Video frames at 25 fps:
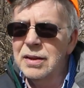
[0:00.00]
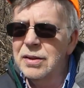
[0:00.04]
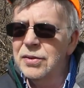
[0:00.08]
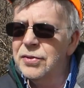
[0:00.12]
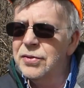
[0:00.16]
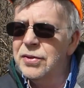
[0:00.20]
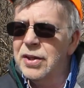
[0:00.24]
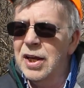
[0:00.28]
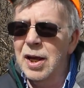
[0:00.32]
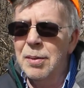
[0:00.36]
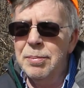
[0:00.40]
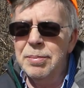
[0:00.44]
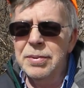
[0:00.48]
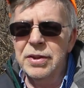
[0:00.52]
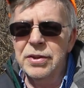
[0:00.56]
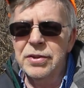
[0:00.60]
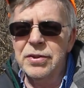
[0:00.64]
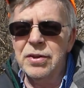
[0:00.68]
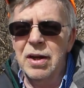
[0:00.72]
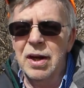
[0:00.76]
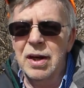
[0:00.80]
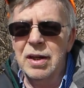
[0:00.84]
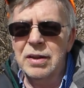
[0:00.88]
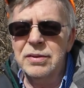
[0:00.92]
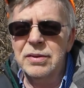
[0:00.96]
He's happy to
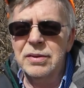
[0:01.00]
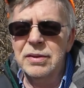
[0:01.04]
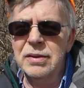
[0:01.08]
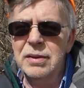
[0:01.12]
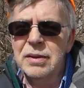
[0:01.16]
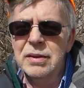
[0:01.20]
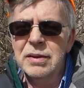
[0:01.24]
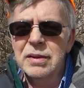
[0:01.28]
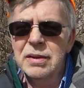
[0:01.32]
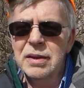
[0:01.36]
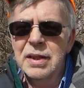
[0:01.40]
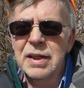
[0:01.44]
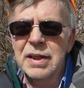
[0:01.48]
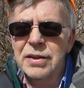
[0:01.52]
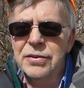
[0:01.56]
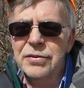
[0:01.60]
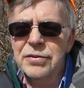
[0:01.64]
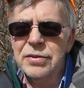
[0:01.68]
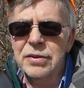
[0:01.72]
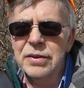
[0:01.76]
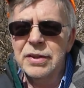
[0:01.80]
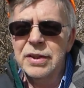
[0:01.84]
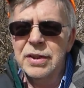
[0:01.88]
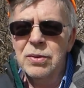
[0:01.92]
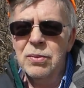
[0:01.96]
talk to you. He'll
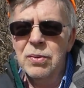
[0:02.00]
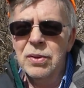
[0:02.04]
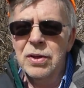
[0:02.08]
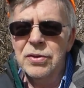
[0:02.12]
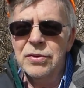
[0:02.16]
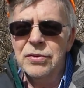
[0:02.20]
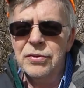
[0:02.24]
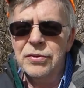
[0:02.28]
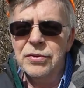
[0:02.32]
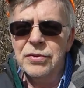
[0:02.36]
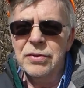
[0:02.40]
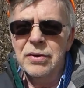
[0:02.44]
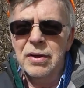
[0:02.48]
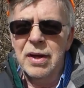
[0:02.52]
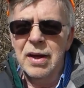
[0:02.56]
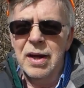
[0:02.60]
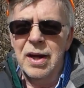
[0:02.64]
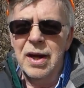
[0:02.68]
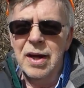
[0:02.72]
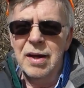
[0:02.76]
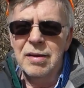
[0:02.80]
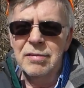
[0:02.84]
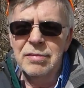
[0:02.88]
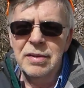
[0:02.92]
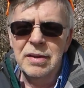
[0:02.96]
answer any questions you
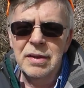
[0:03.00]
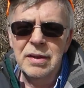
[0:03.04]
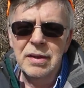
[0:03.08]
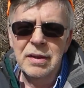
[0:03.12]
have.